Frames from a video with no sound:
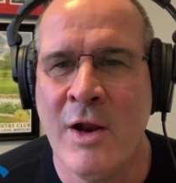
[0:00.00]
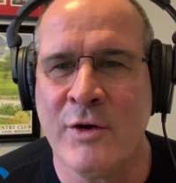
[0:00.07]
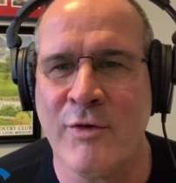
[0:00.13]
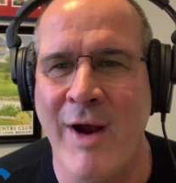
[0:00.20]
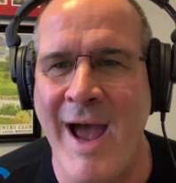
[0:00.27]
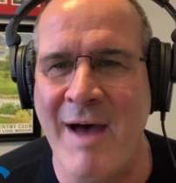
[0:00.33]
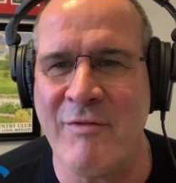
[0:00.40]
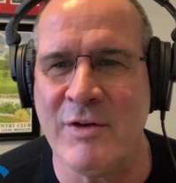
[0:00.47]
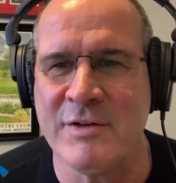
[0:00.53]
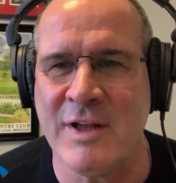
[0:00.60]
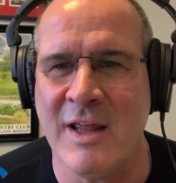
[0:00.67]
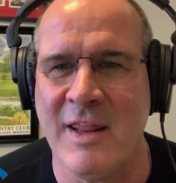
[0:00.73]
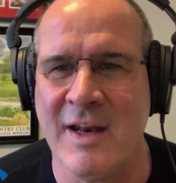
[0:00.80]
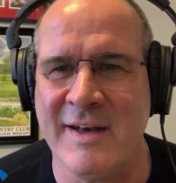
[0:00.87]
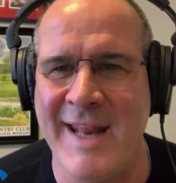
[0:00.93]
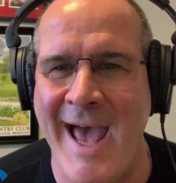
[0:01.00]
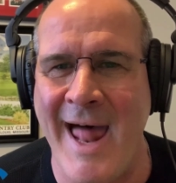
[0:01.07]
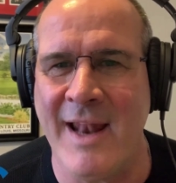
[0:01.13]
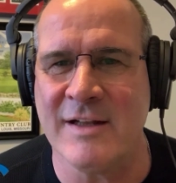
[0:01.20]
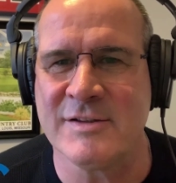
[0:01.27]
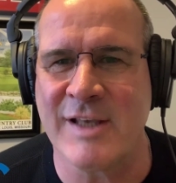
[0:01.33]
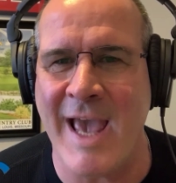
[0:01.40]
Travel to the
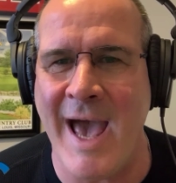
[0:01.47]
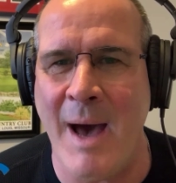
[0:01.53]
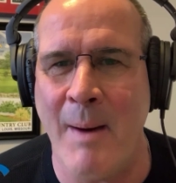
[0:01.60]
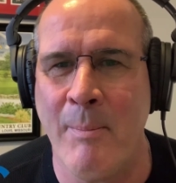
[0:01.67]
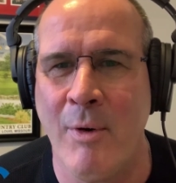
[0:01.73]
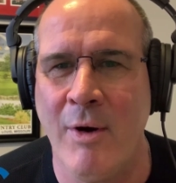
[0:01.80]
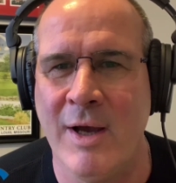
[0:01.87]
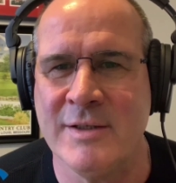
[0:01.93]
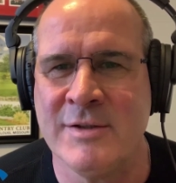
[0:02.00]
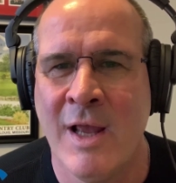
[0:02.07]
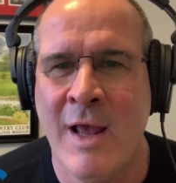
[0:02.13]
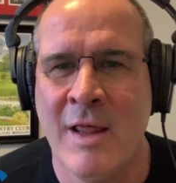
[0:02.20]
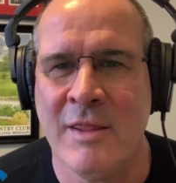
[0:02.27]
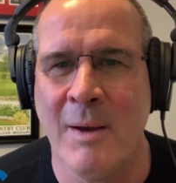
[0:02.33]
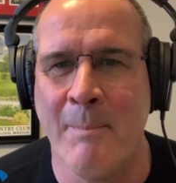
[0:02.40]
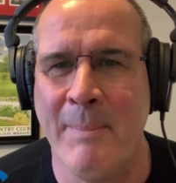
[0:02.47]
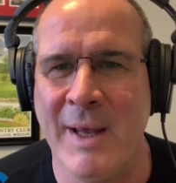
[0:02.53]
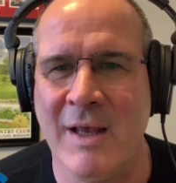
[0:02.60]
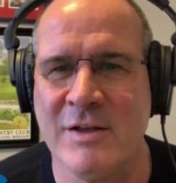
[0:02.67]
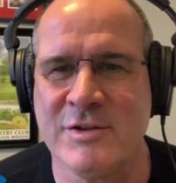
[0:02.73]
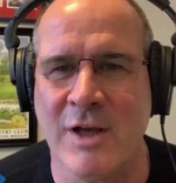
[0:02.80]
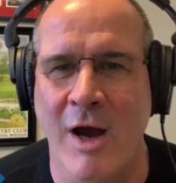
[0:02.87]
Dallas Cowboys. The
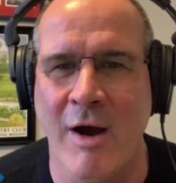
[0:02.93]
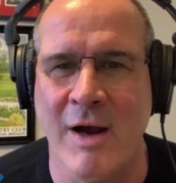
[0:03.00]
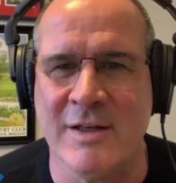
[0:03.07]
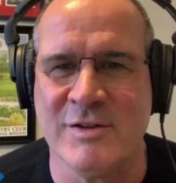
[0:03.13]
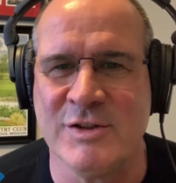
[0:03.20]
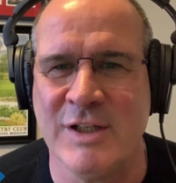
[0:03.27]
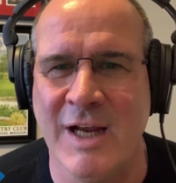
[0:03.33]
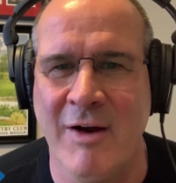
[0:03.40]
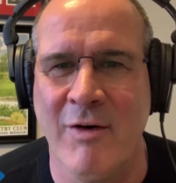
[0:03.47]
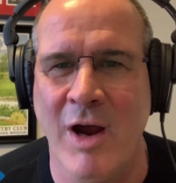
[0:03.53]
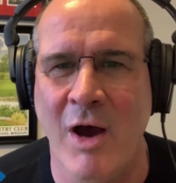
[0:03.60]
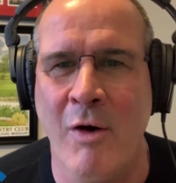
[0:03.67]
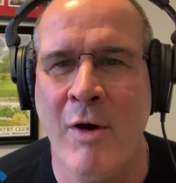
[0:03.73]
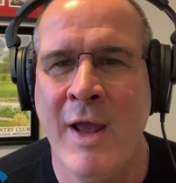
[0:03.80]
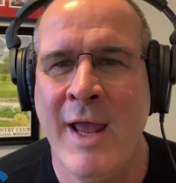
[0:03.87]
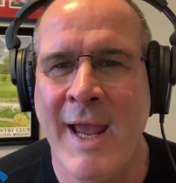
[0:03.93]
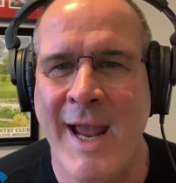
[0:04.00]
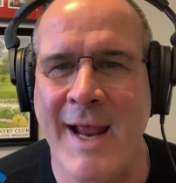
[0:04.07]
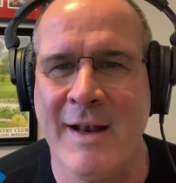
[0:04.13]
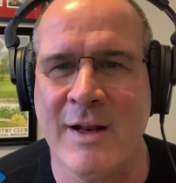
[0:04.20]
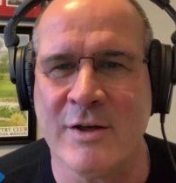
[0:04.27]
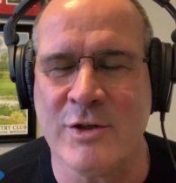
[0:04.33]
Bills are 0
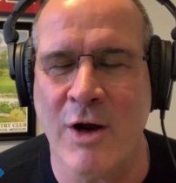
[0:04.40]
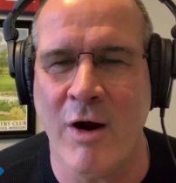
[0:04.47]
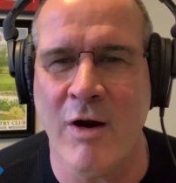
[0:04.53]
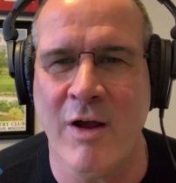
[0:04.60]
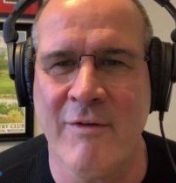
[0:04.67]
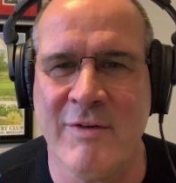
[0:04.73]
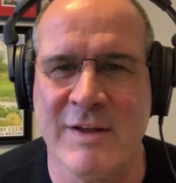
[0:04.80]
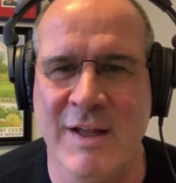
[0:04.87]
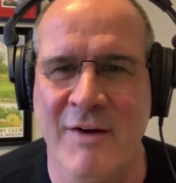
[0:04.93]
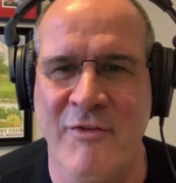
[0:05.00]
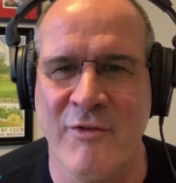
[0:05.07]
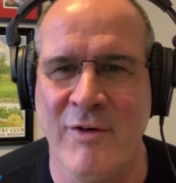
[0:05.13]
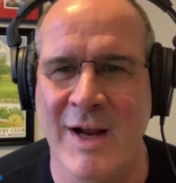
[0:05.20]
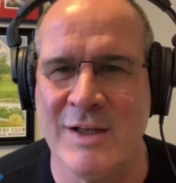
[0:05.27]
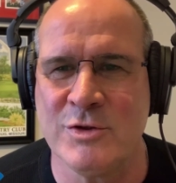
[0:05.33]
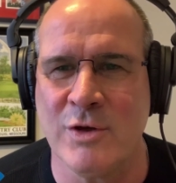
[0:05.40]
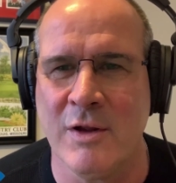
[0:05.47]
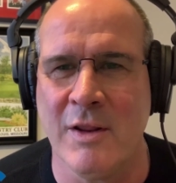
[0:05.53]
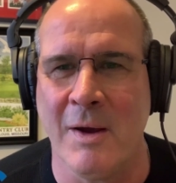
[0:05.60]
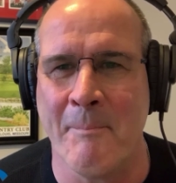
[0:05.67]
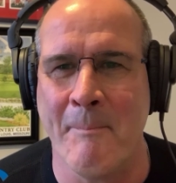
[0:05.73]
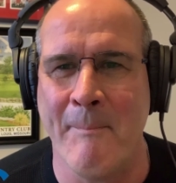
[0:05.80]
in the turnover differential.
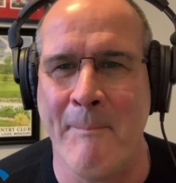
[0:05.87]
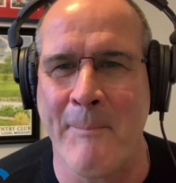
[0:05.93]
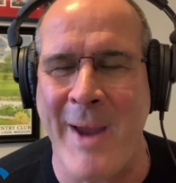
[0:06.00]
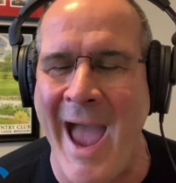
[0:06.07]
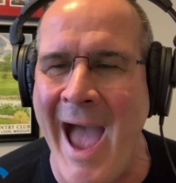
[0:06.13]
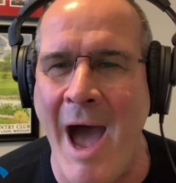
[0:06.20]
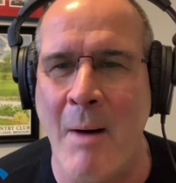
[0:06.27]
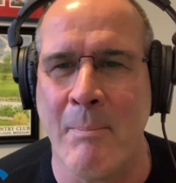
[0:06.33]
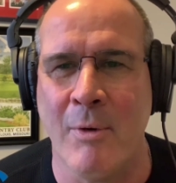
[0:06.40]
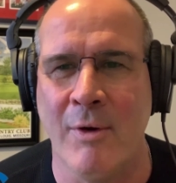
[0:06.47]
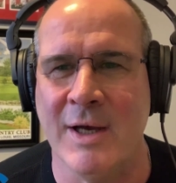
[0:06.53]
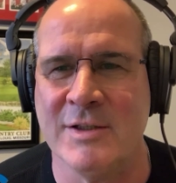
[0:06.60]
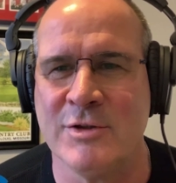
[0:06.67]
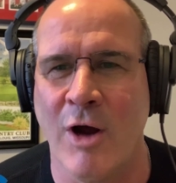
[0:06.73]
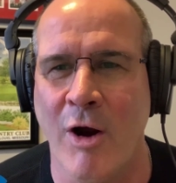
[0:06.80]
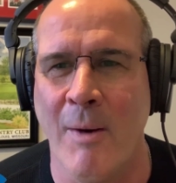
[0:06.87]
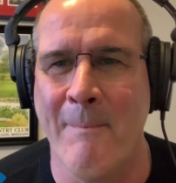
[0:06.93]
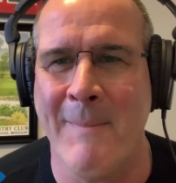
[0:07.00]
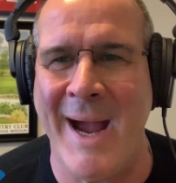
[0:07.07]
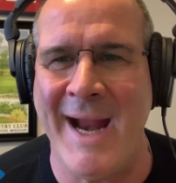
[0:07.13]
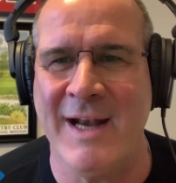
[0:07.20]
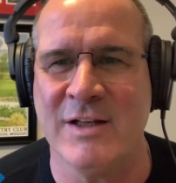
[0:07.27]
The Cowboys are
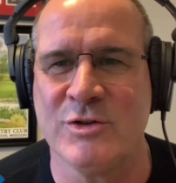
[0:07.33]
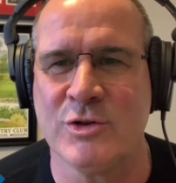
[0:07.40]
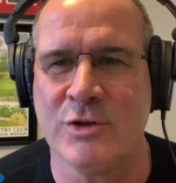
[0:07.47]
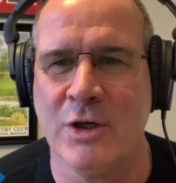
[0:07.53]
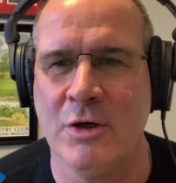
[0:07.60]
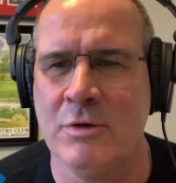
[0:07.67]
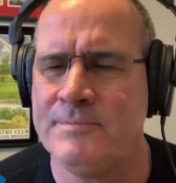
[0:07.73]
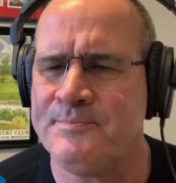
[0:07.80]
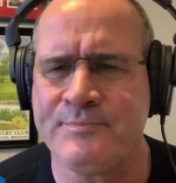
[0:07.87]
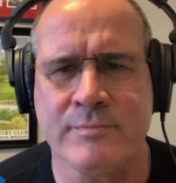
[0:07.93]
-2.